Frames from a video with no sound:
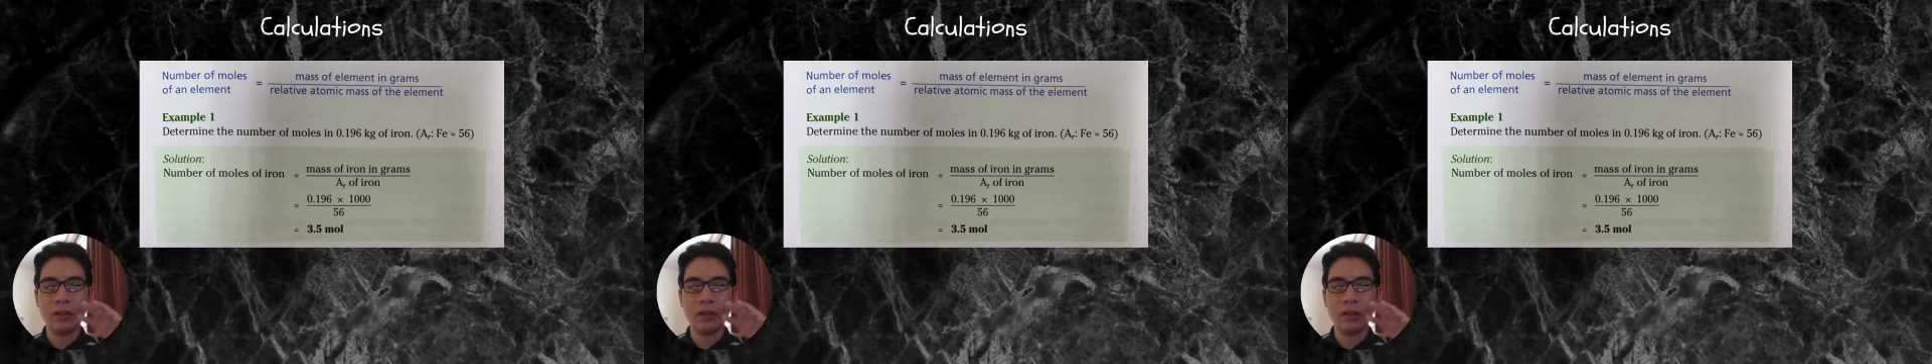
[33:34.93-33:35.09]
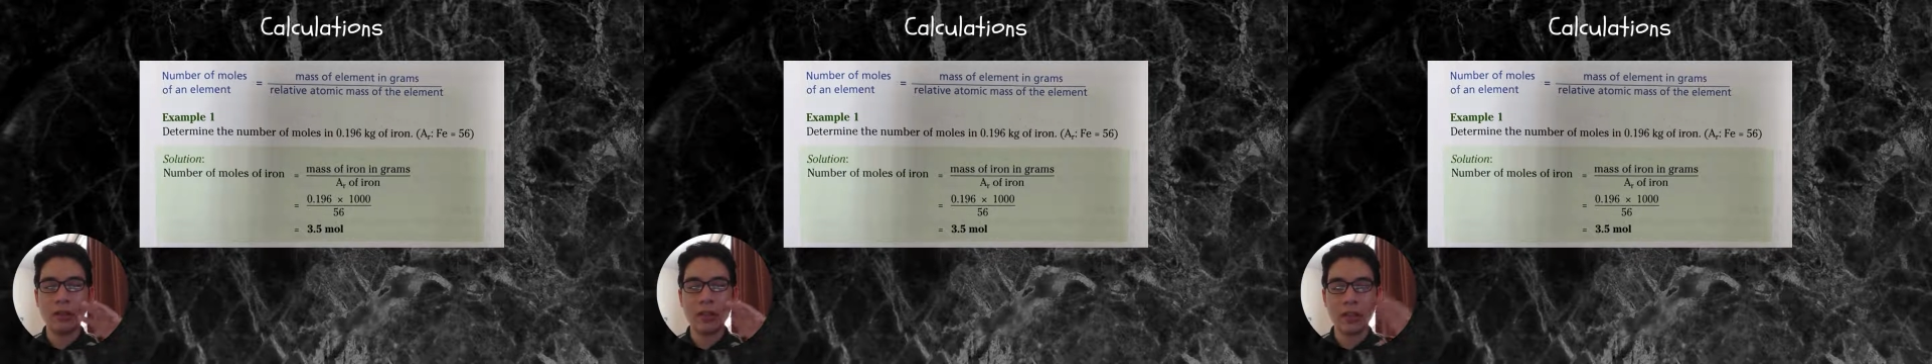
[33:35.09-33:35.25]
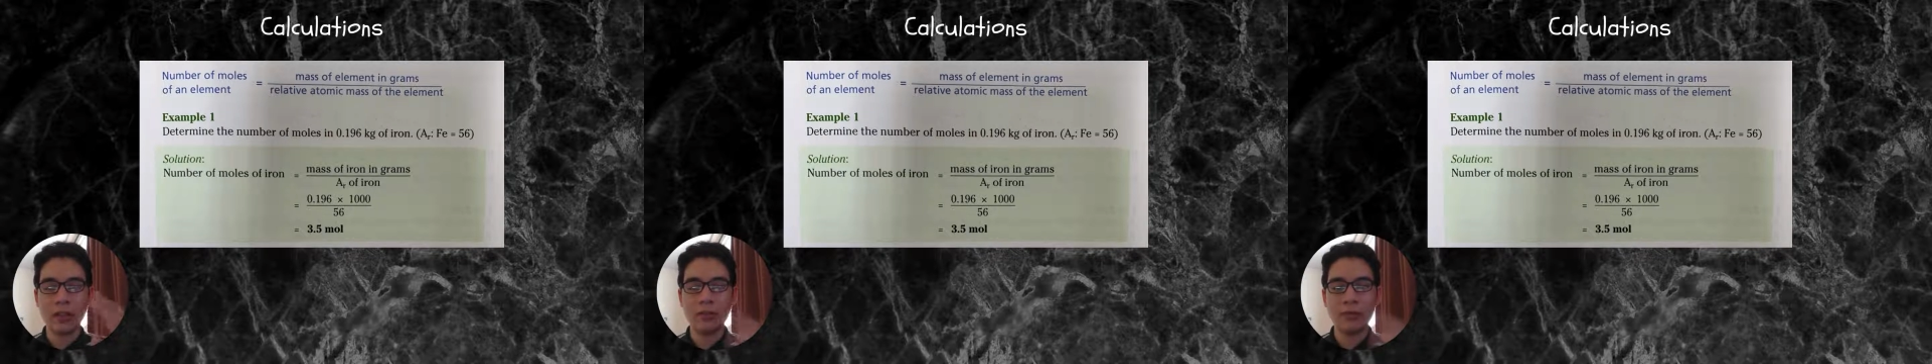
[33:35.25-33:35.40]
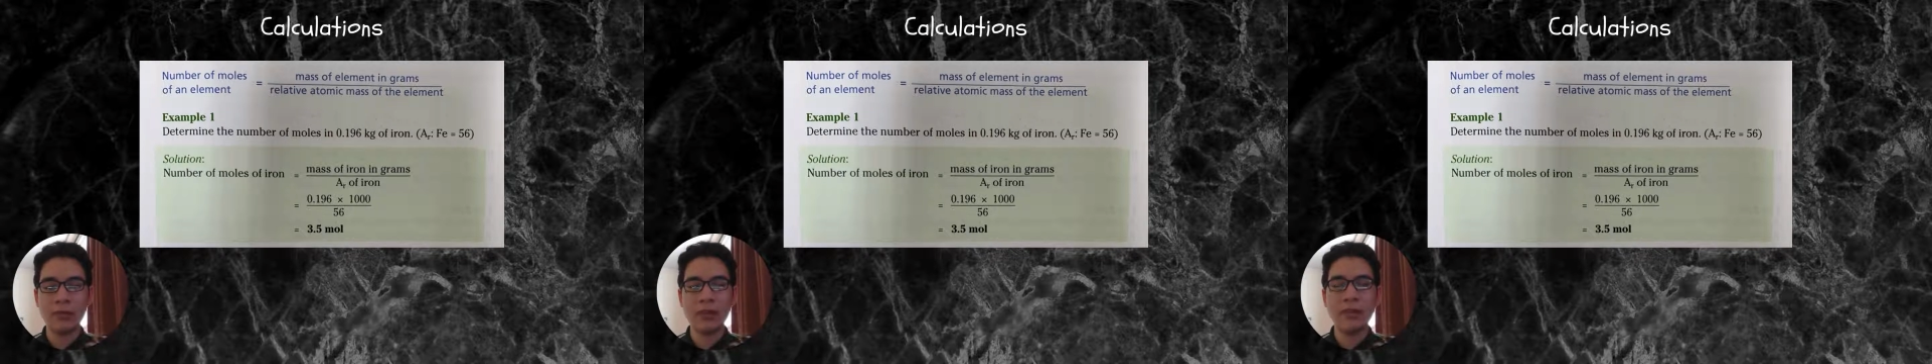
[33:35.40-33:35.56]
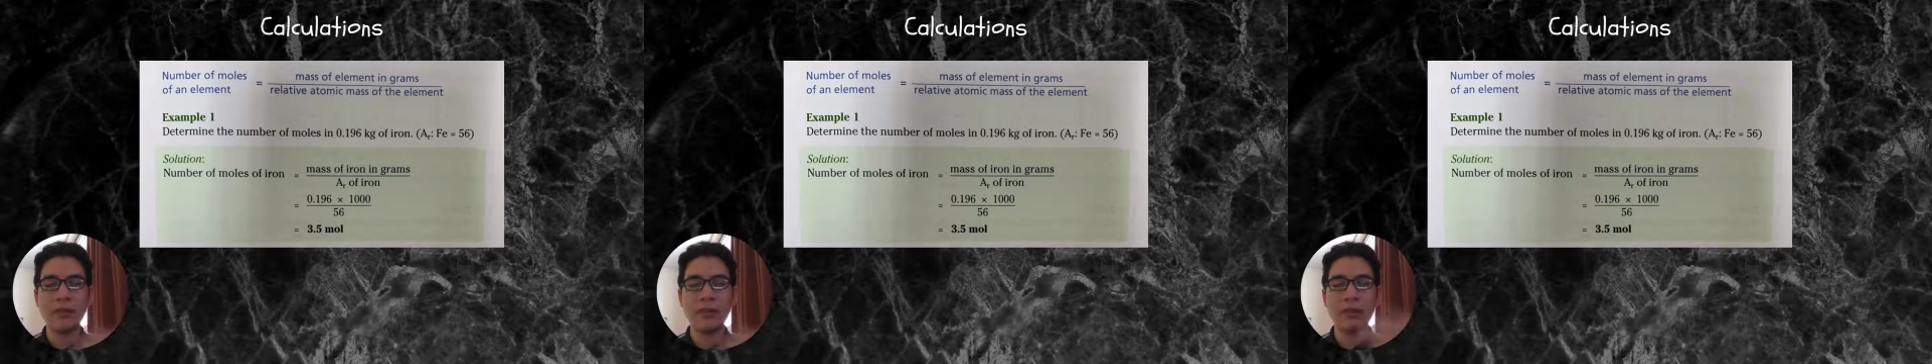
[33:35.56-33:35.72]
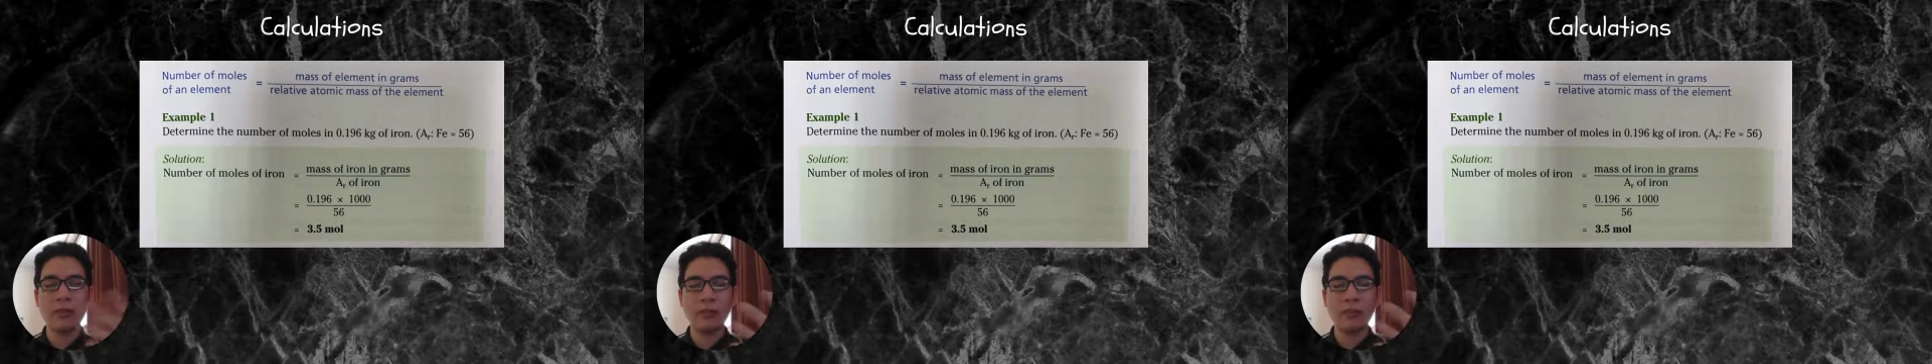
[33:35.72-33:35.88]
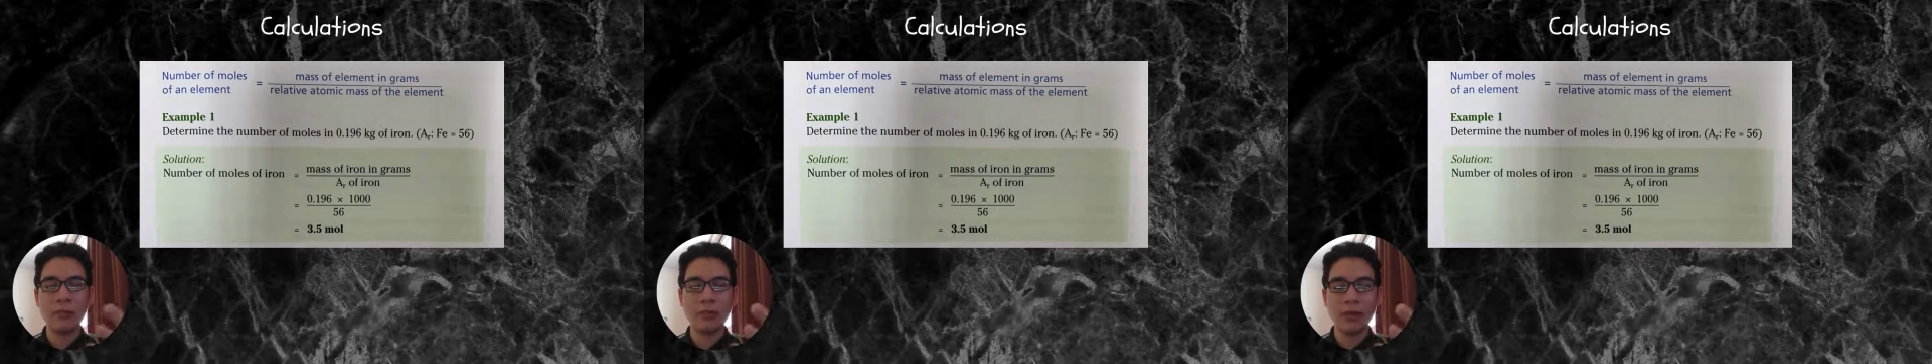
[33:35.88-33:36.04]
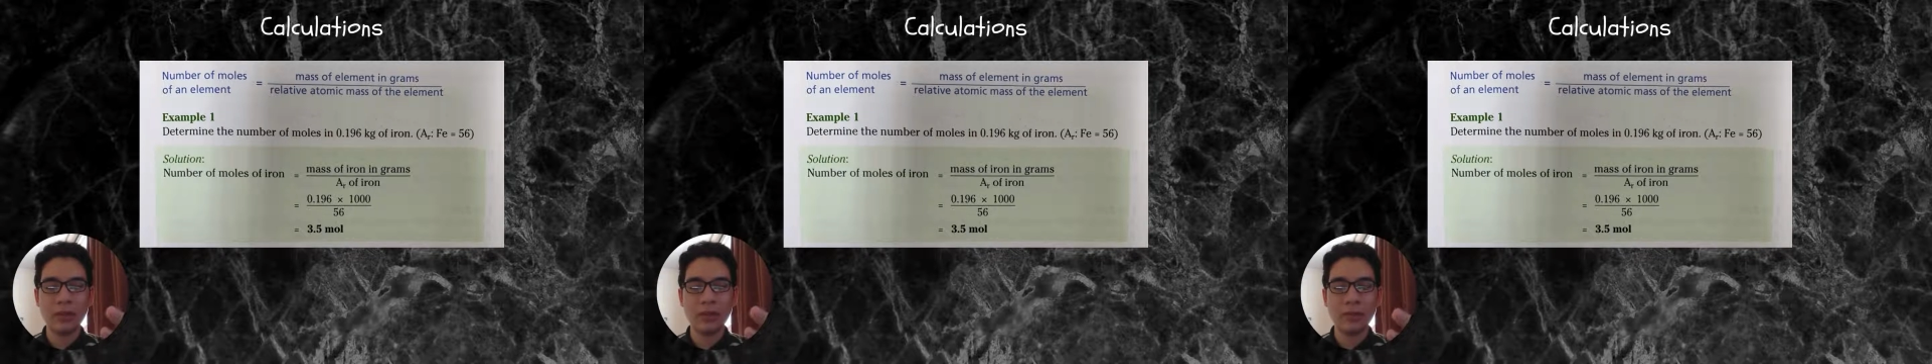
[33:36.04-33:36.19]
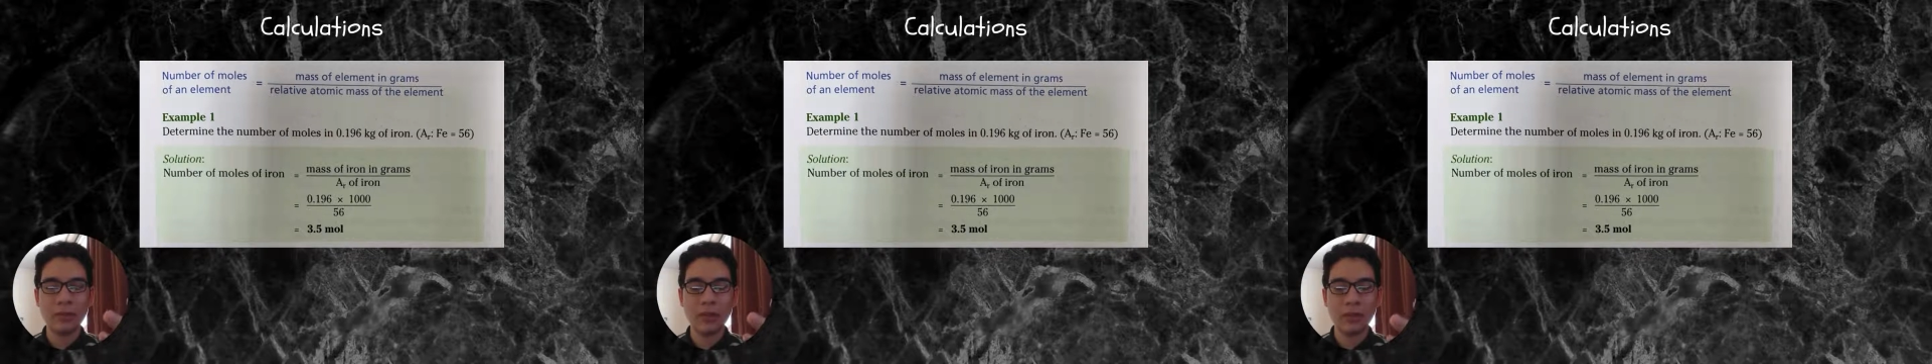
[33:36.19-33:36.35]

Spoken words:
or in other words, if